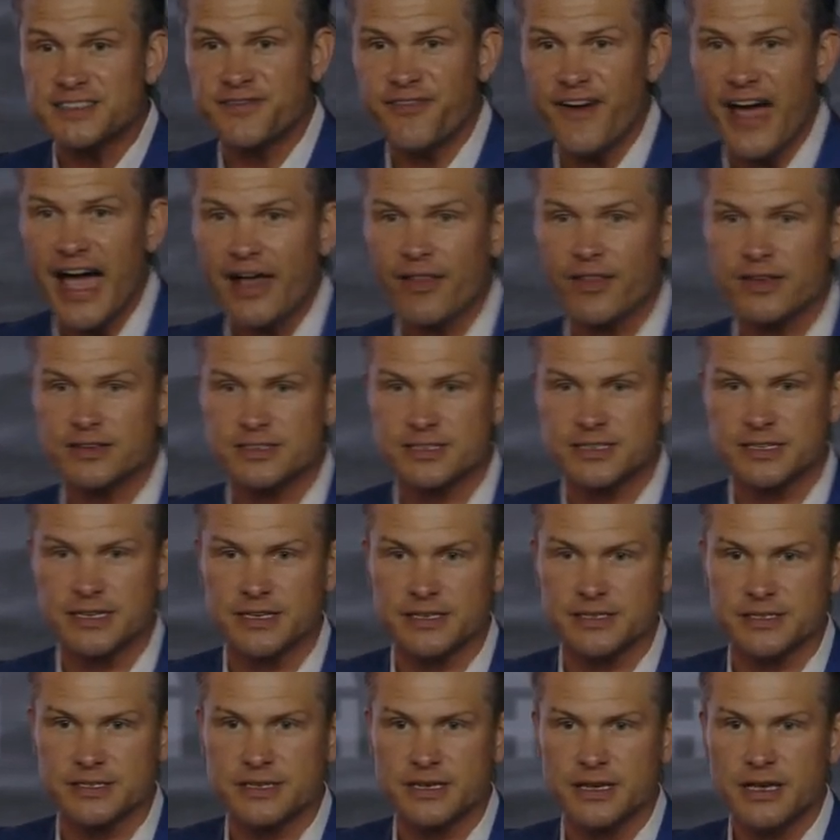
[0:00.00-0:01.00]

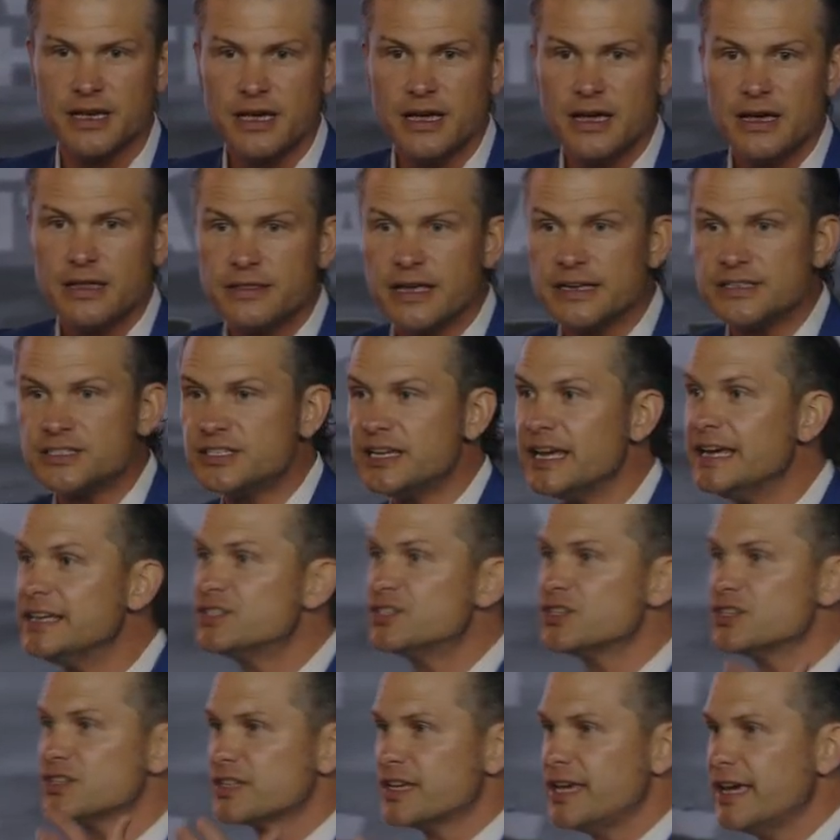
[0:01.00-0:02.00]
fallacies, that
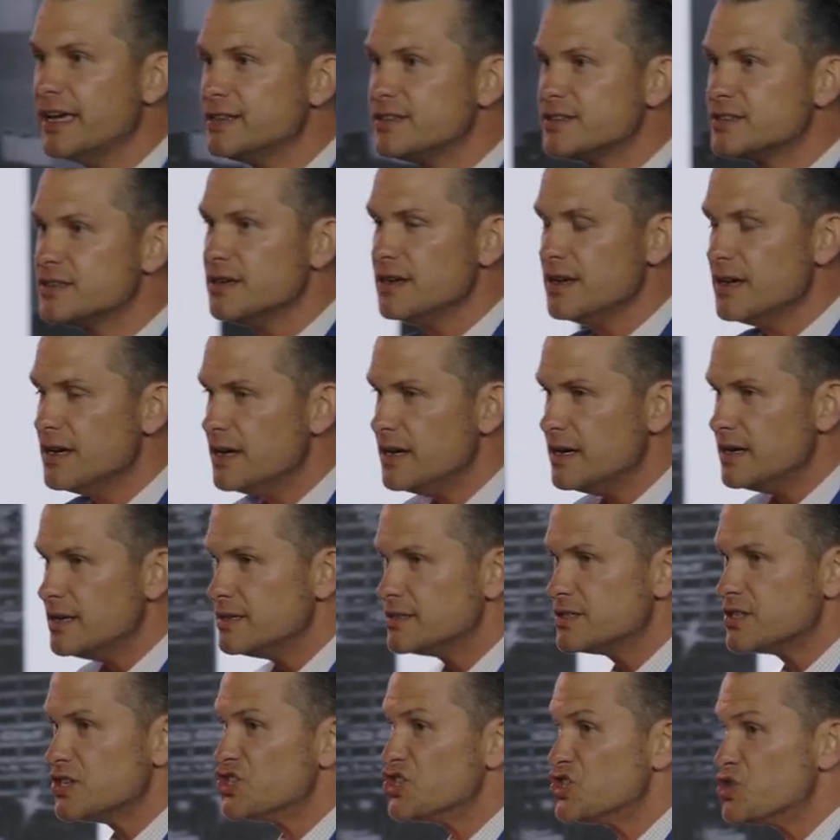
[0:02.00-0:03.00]
teaches kids
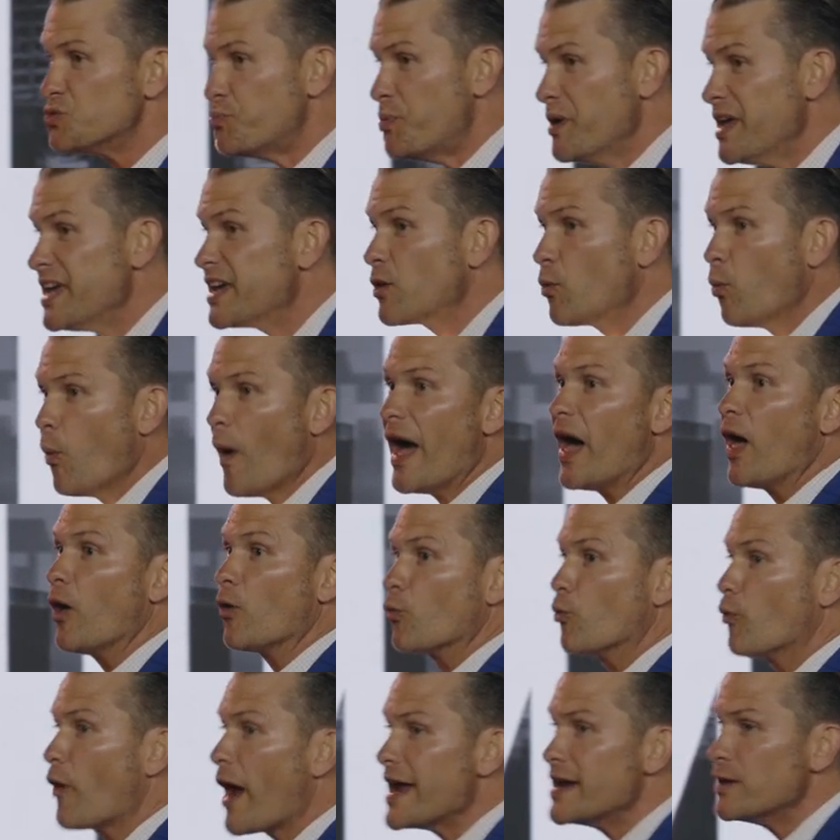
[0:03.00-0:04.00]
to speak well,
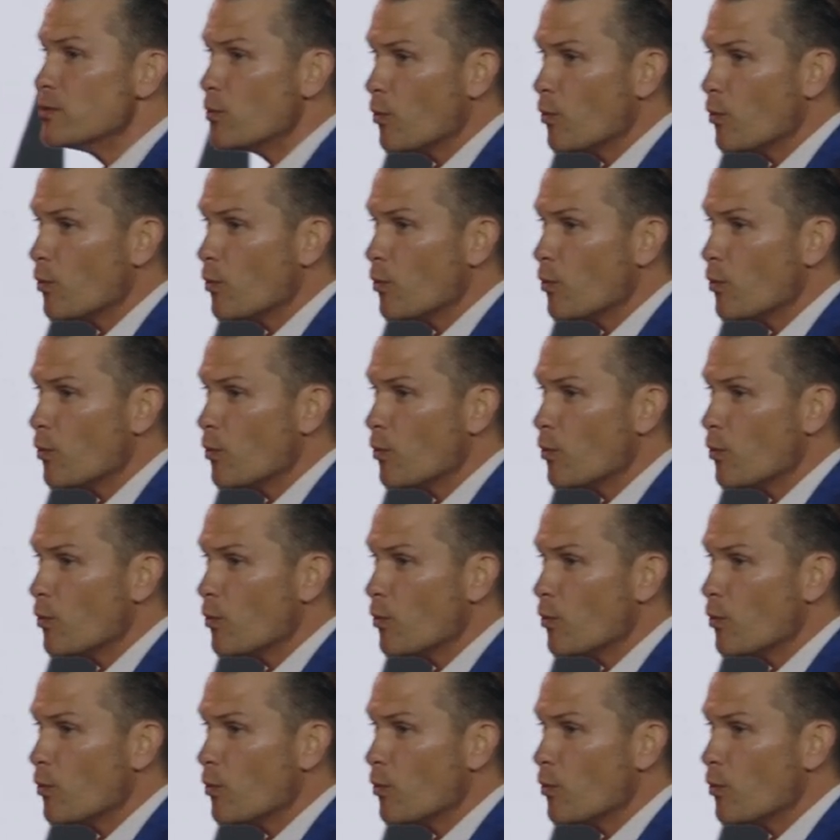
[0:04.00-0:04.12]
write